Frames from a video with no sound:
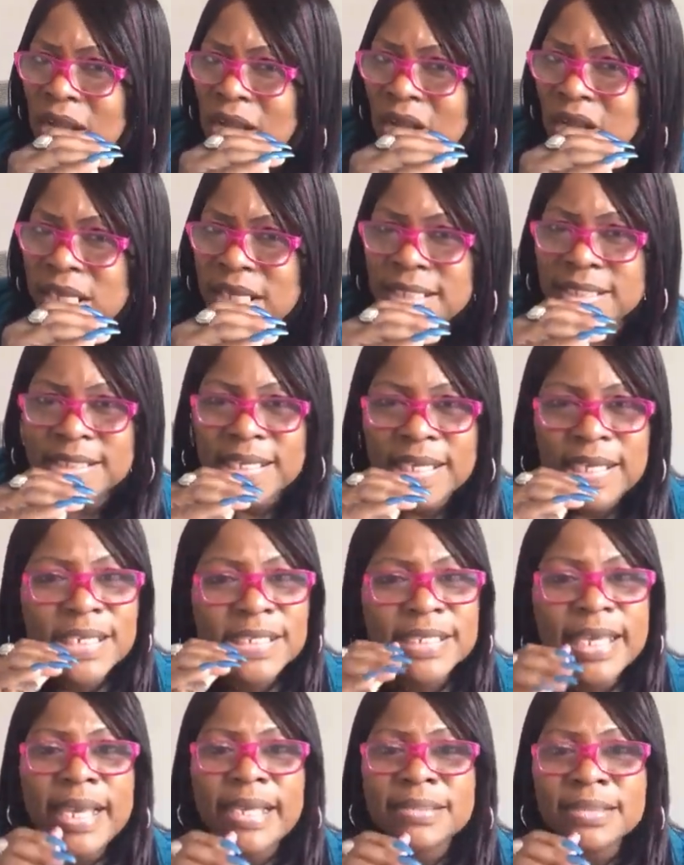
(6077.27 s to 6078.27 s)
Oh, he said
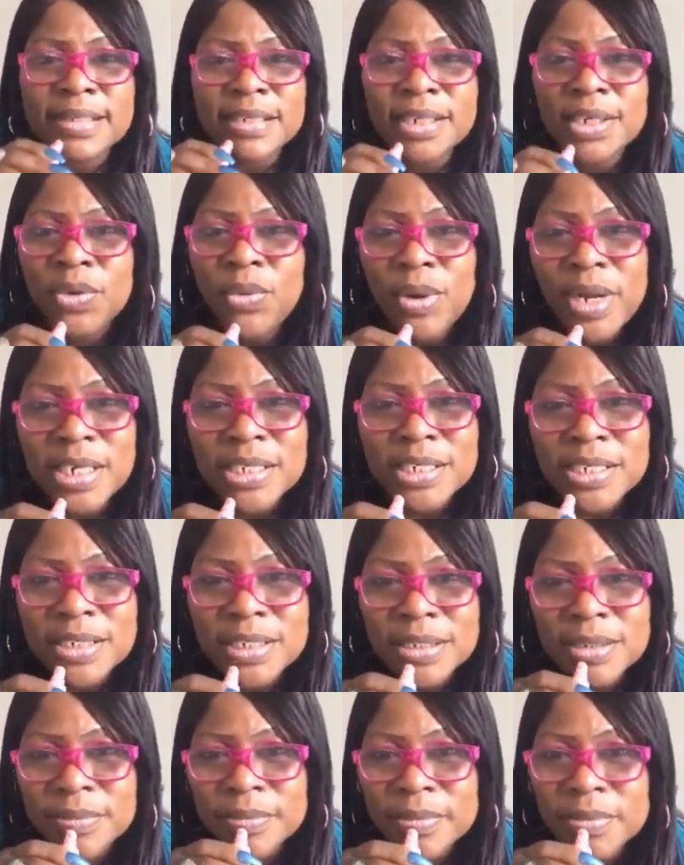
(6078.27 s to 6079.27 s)
he's asking a
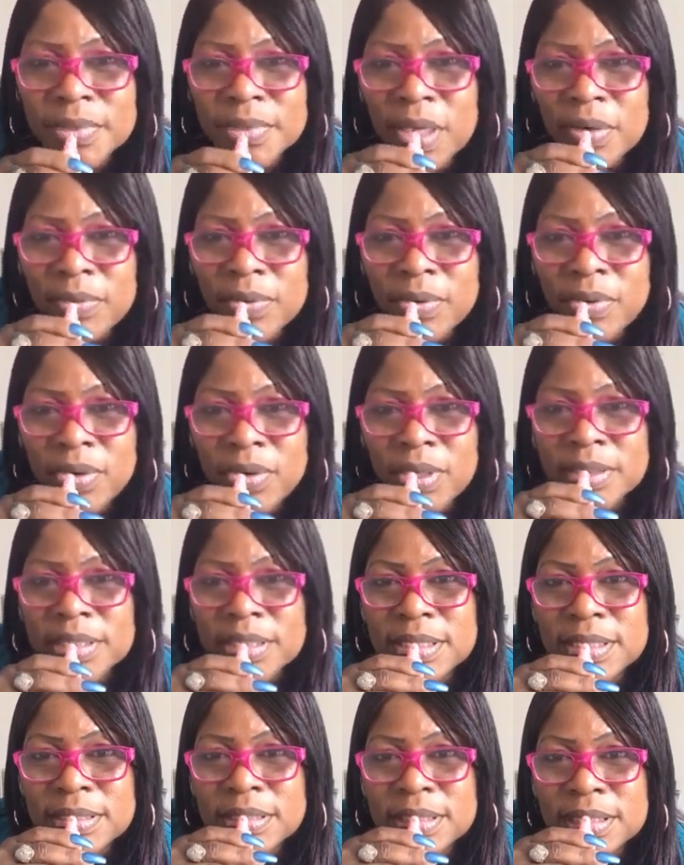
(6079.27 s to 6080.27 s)
question. Of course
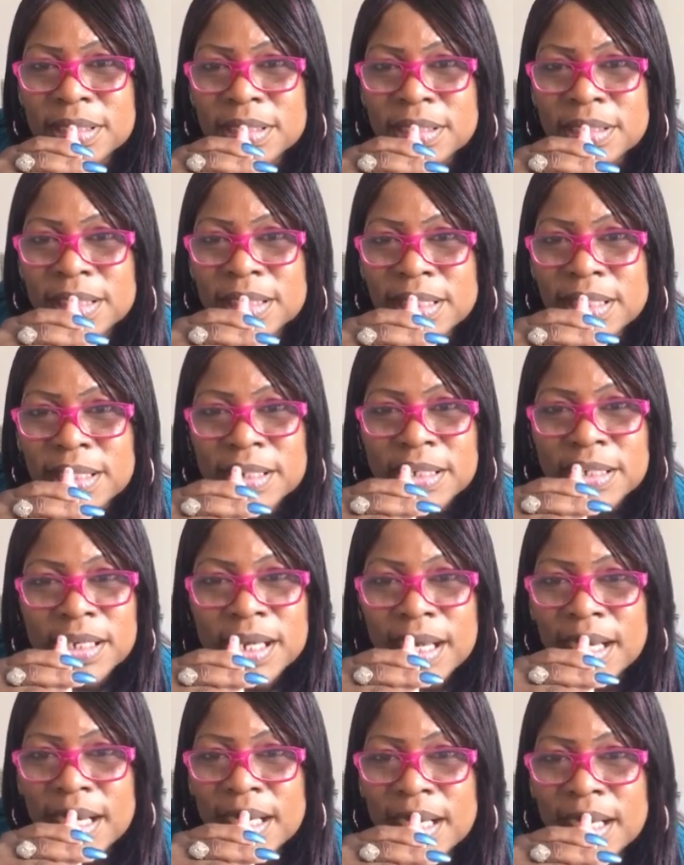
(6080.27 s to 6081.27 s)
he's still here.
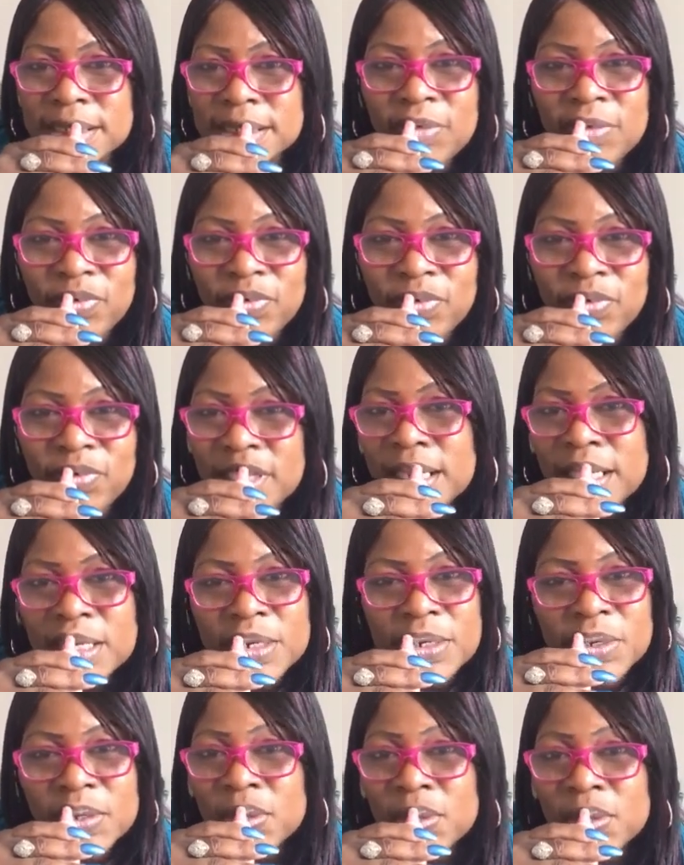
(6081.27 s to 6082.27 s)
Content for
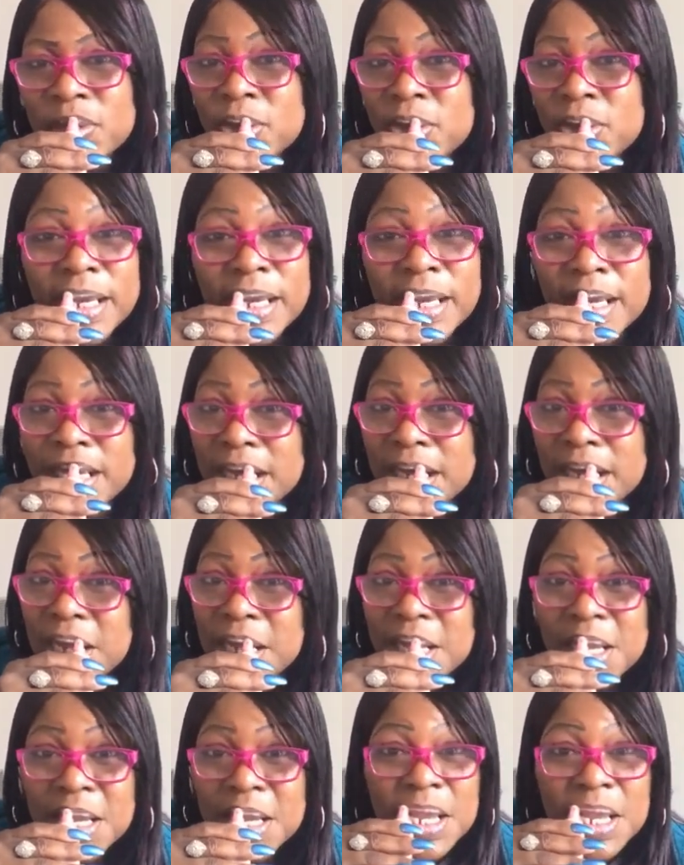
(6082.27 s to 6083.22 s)
later. Okay.